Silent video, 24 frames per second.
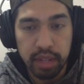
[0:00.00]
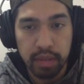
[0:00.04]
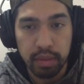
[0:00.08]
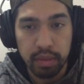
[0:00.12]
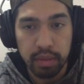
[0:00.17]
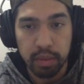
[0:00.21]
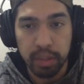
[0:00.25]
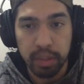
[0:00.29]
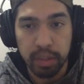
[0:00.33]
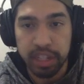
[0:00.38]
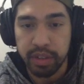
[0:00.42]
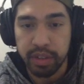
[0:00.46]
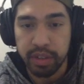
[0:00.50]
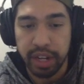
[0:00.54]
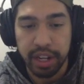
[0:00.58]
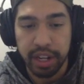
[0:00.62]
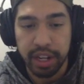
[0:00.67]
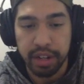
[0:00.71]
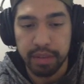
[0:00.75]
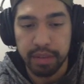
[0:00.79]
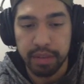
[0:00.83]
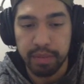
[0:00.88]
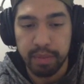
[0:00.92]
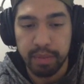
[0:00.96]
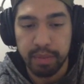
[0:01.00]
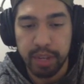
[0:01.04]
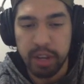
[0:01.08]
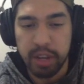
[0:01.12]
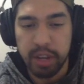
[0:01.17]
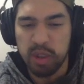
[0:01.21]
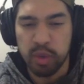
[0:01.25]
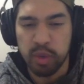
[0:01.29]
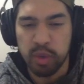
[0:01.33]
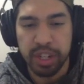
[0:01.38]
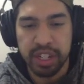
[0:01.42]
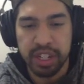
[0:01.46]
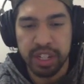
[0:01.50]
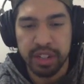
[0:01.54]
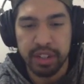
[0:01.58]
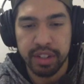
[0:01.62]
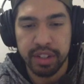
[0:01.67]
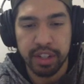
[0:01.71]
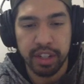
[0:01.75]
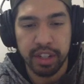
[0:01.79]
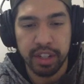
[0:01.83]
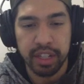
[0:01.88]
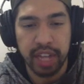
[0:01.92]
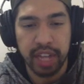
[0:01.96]
Risk right here. Huge risk.
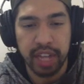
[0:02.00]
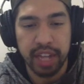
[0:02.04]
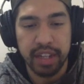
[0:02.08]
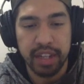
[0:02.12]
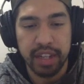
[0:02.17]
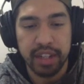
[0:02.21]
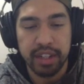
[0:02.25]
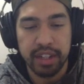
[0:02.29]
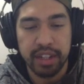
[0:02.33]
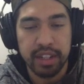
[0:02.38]
Could have landed.